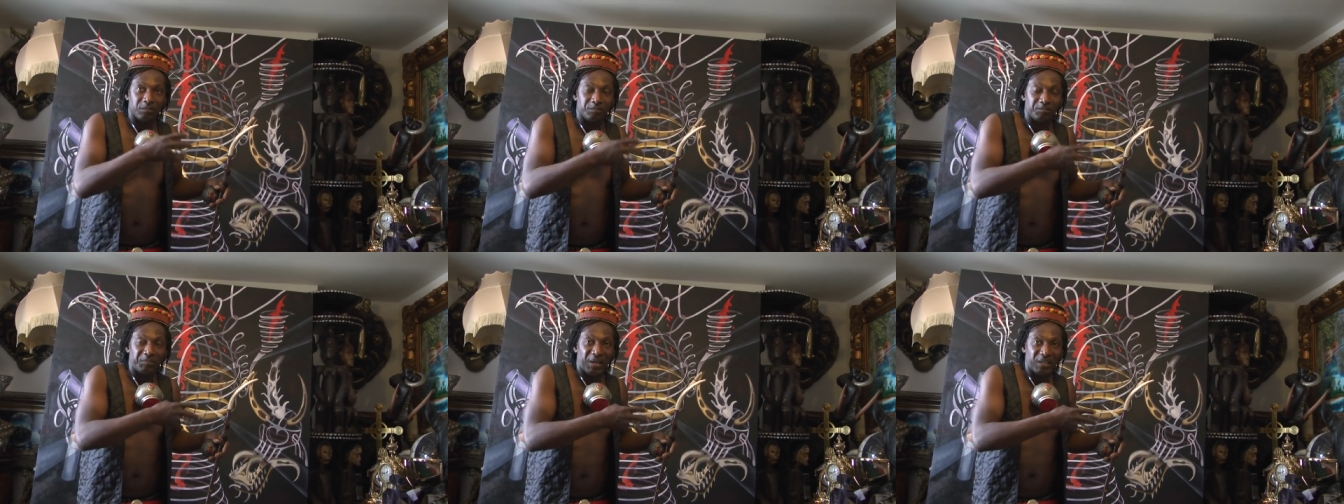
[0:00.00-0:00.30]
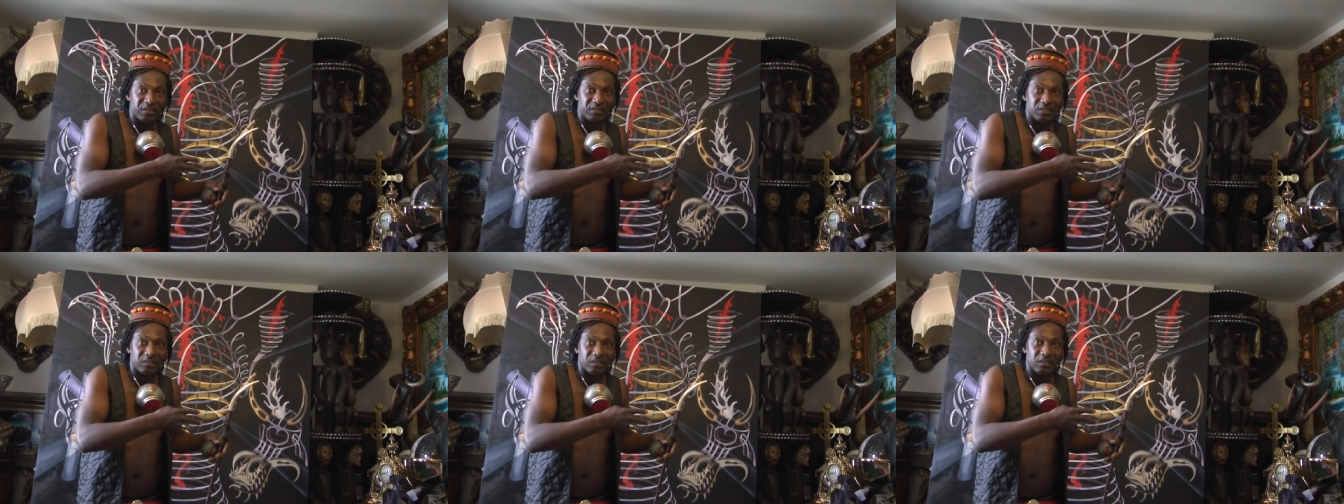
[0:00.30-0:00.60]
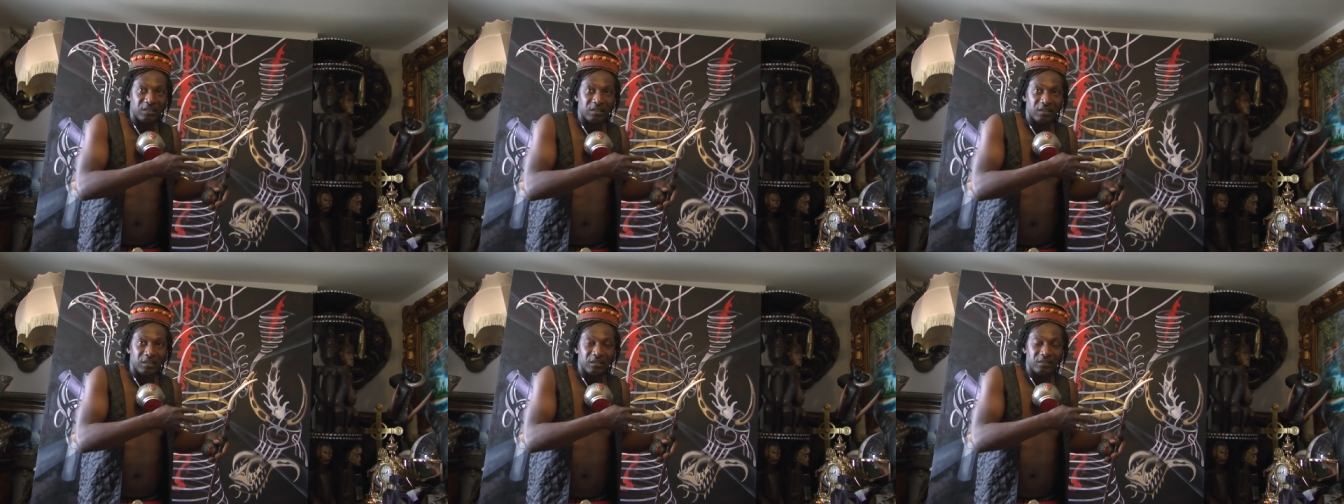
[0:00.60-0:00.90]

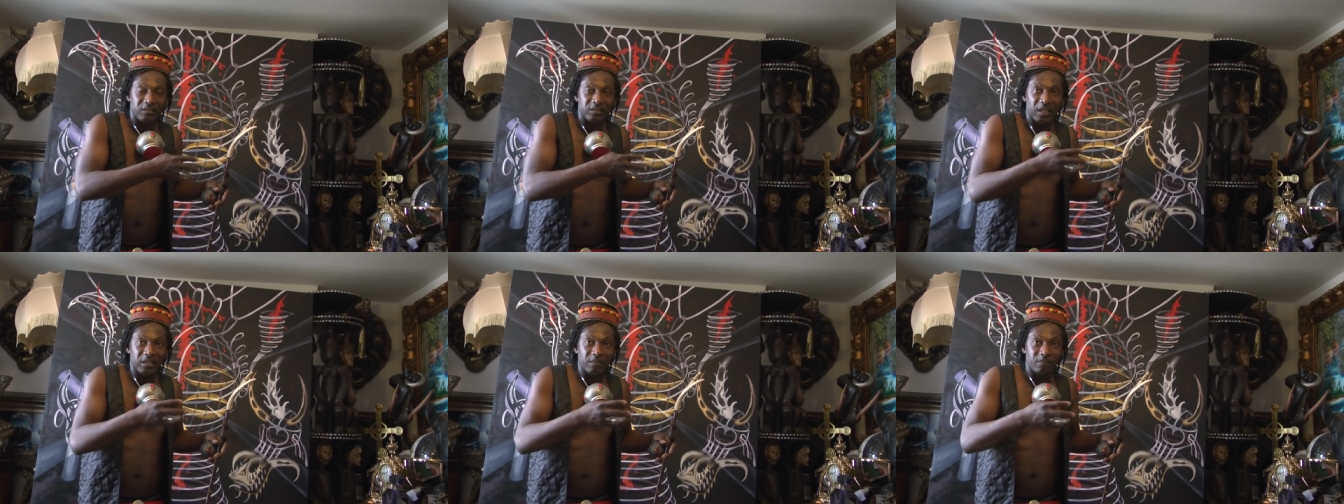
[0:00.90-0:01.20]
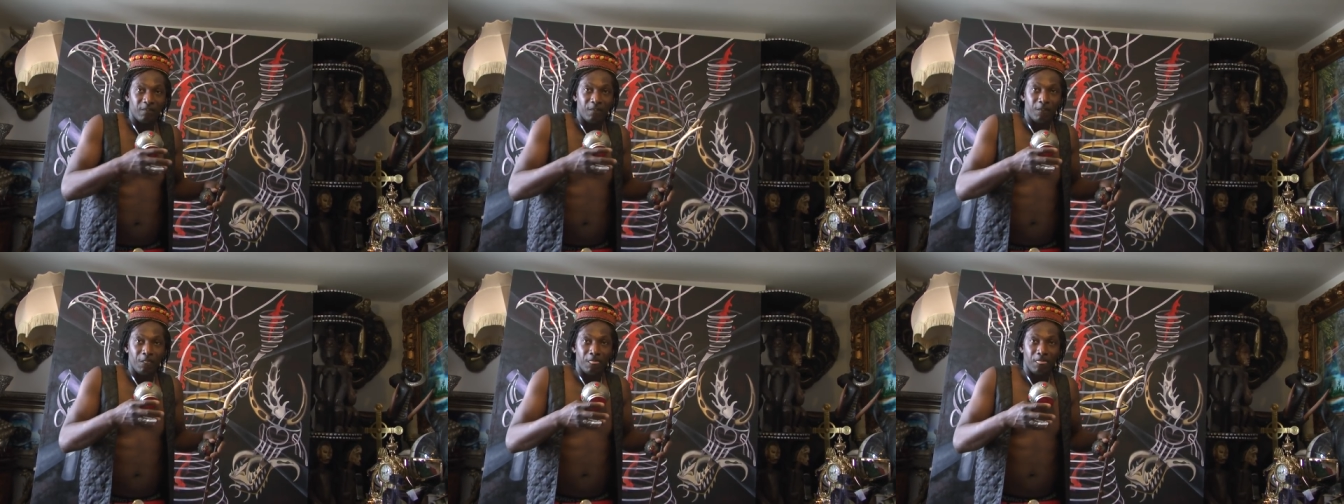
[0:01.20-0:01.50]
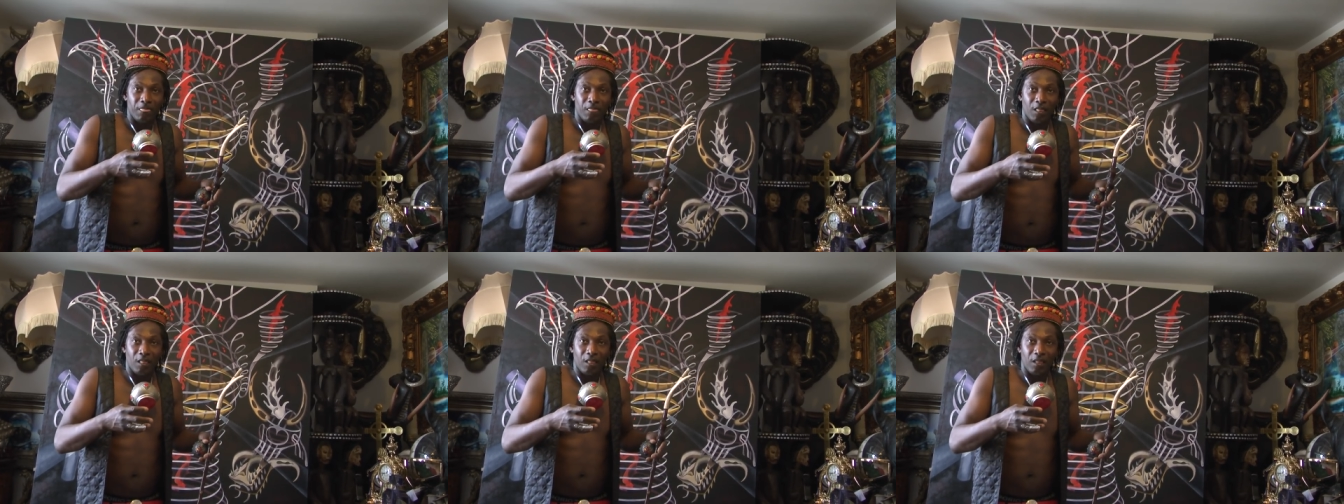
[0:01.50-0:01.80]
past, that
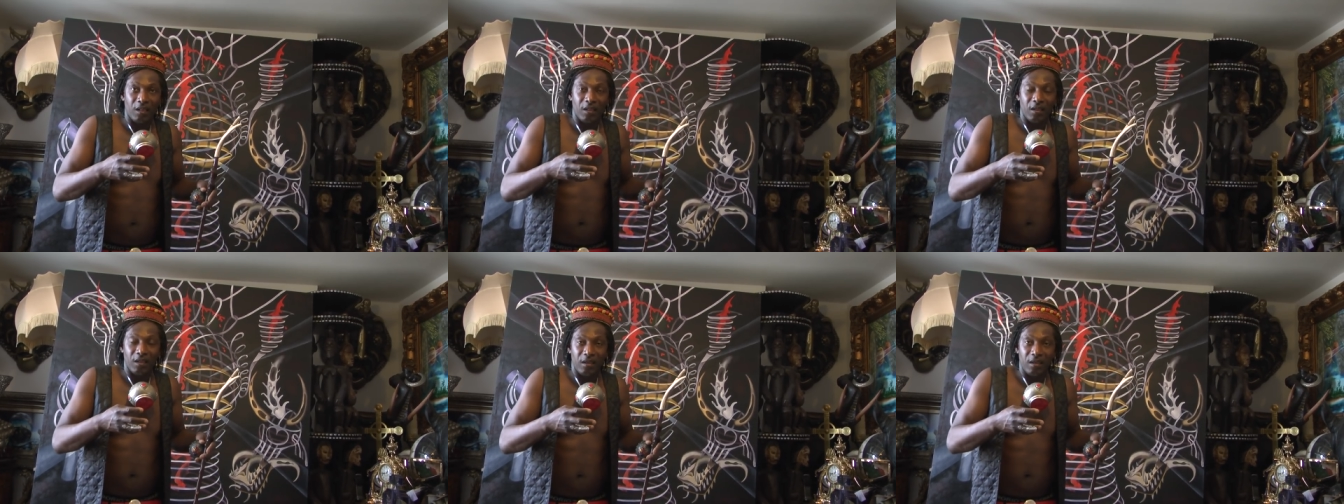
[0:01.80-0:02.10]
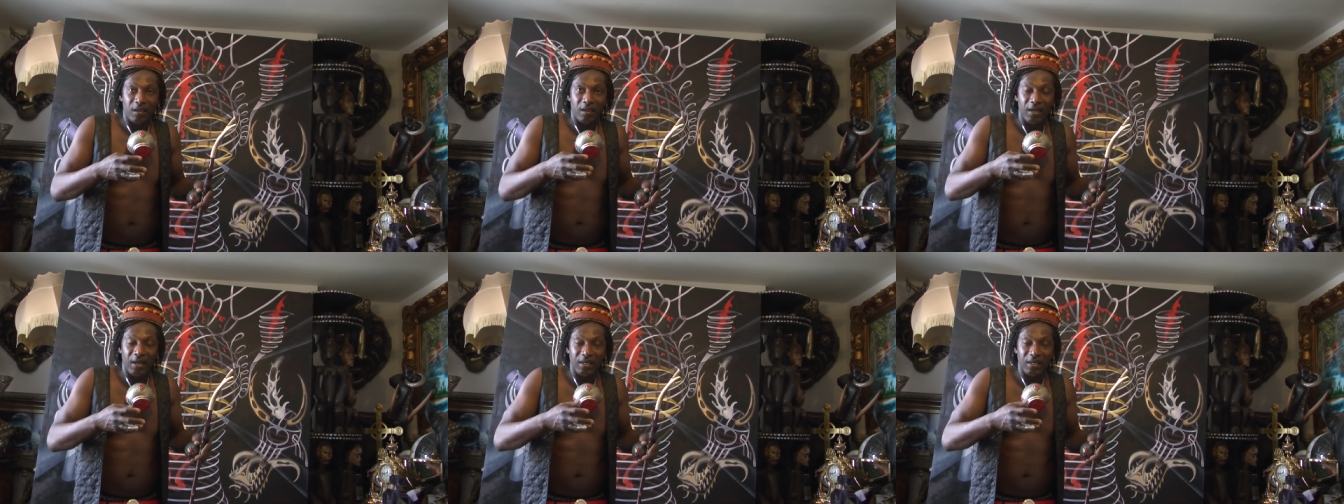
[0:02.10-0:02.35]
it